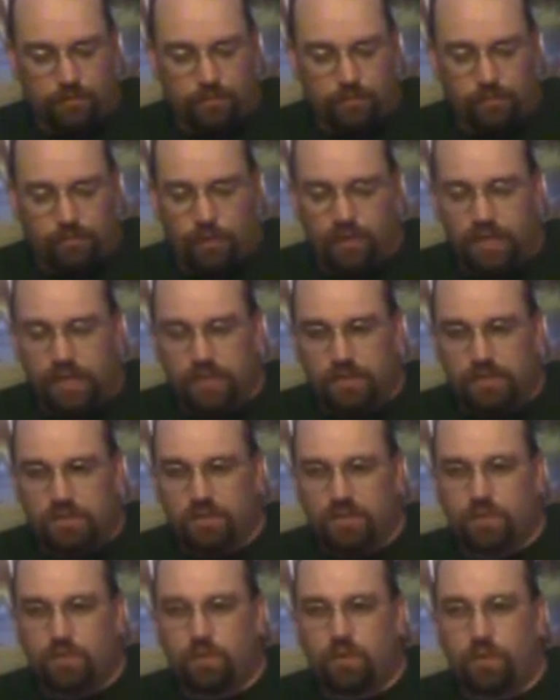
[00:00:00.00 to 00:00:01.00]
We needed to
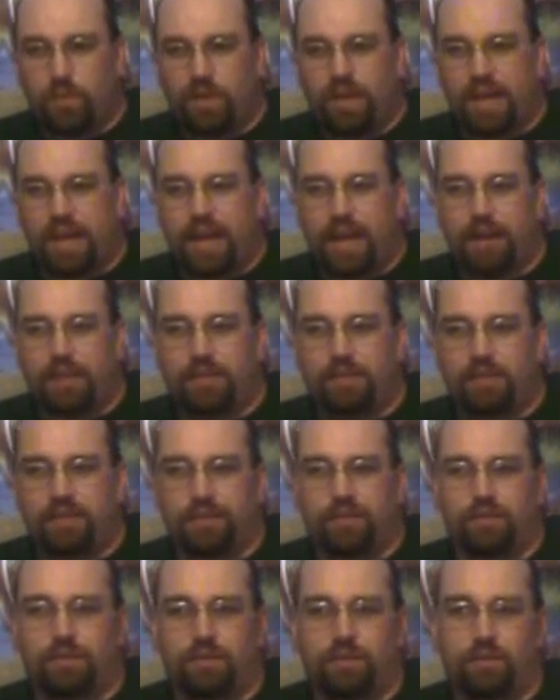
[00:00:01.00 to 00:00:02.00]
see what we had
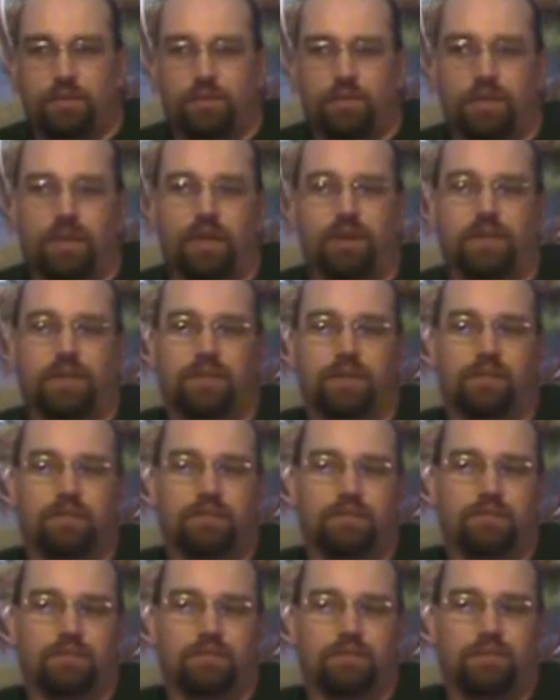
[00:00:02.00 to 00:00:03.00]
in the local area
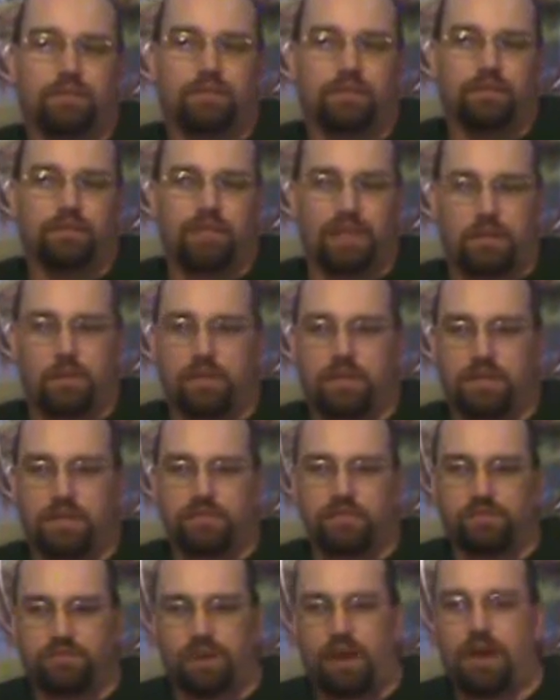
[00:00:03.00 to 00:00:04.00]
that we could
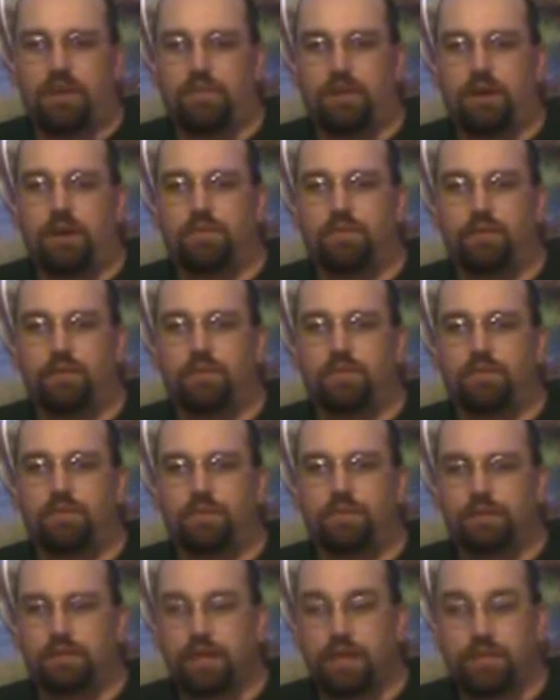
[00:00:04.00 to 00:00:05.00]
survive off of,
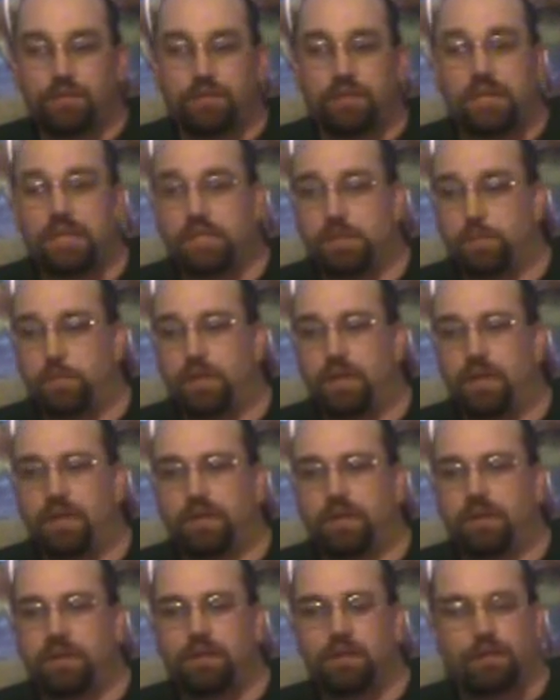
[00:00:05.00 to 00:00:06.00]
if needs be.
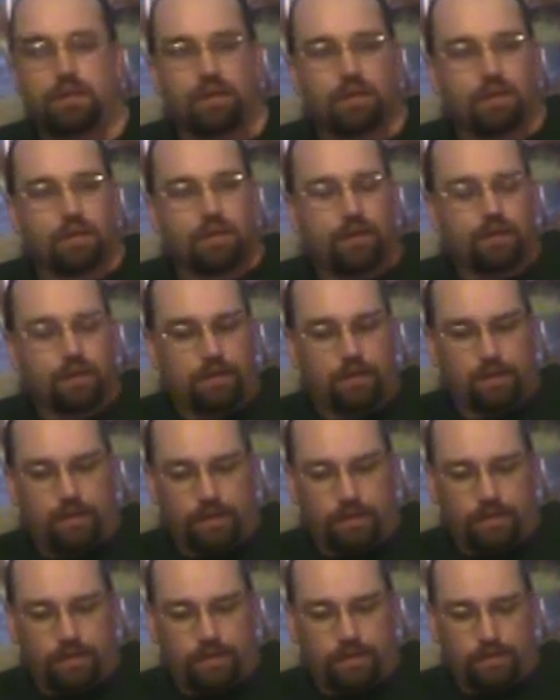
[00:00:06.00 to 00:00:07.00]

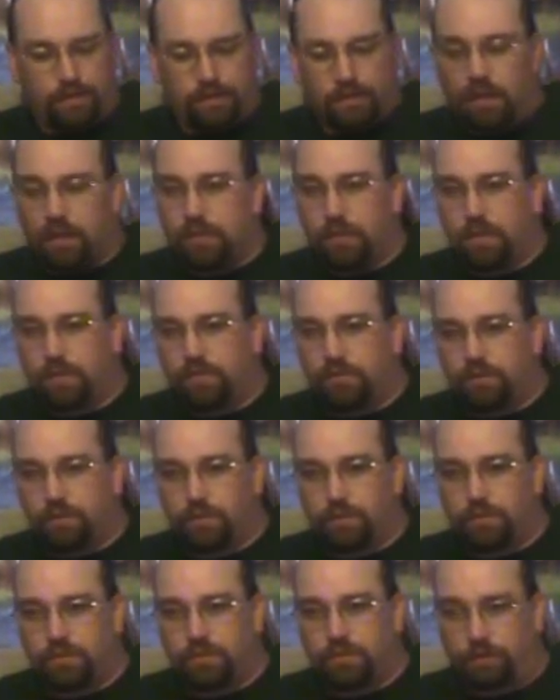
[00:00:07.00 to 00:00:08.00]
Luckily
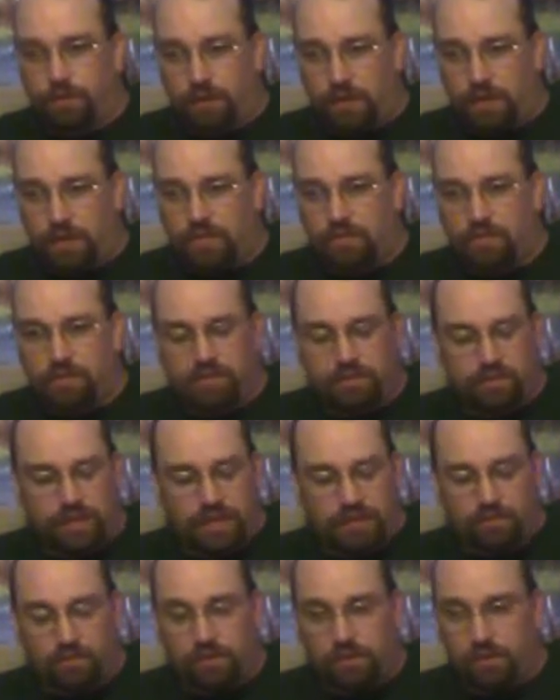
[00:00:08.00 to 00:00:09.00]
for us, there's
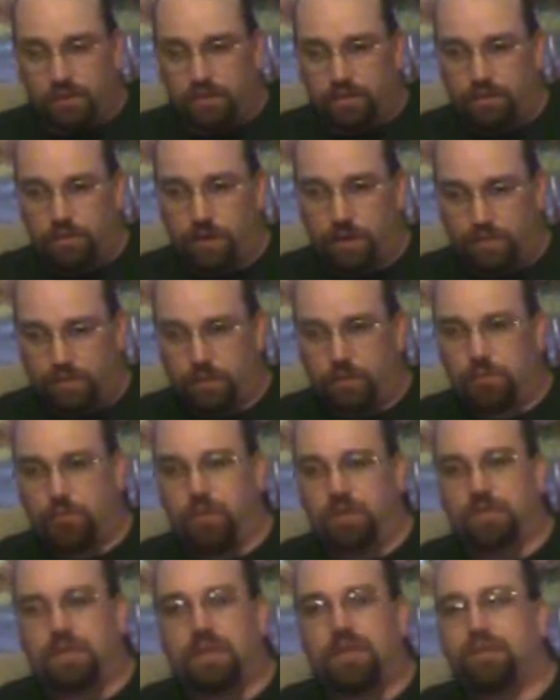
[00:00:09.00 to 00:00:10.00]
actually quite a few
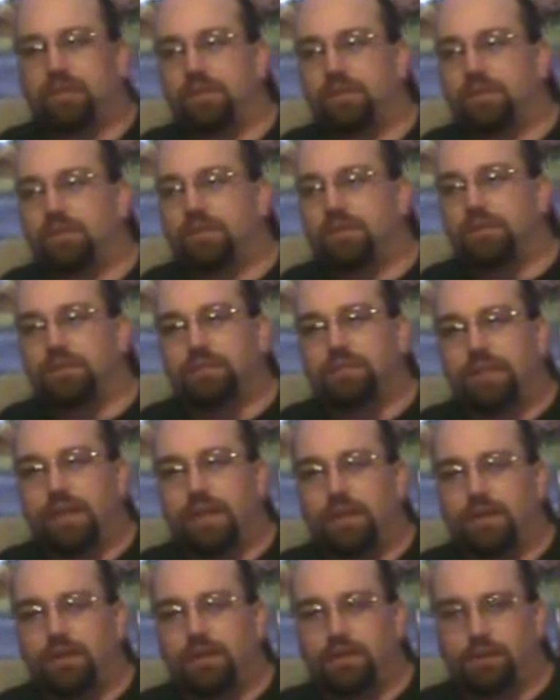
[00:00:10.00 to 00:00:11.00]
books out there
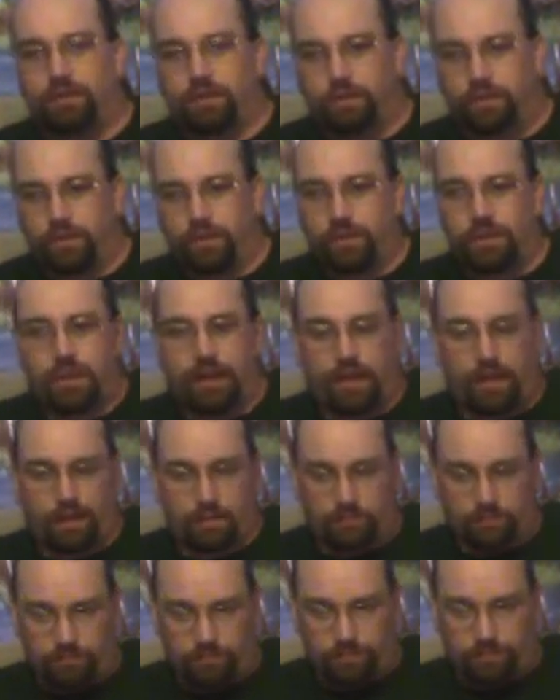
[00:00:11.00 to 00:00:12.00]
that are good, and
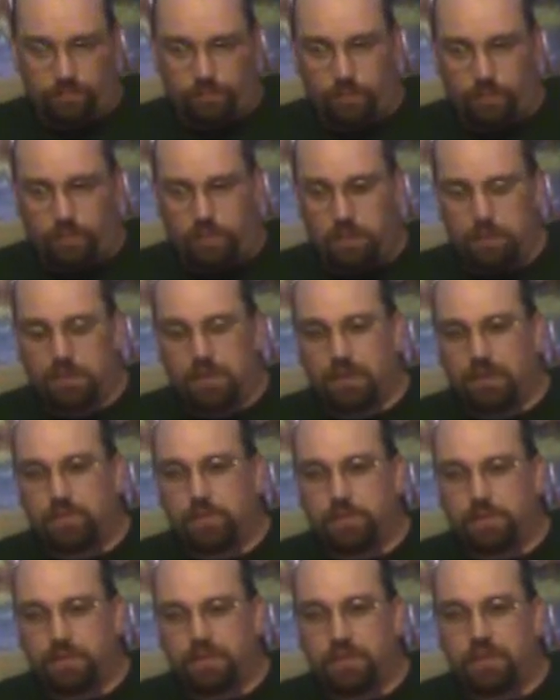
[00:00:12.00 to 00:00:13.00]
with me being in the
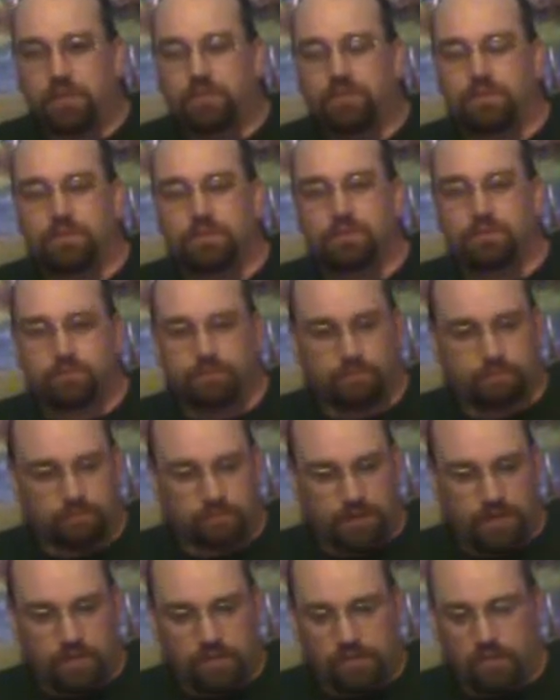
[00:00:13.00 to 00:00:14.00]
military for
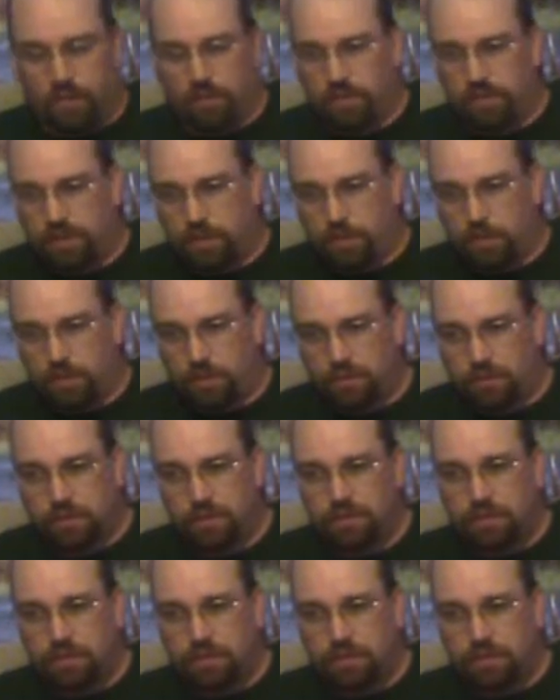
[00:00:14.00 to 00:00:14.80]
as long as I was,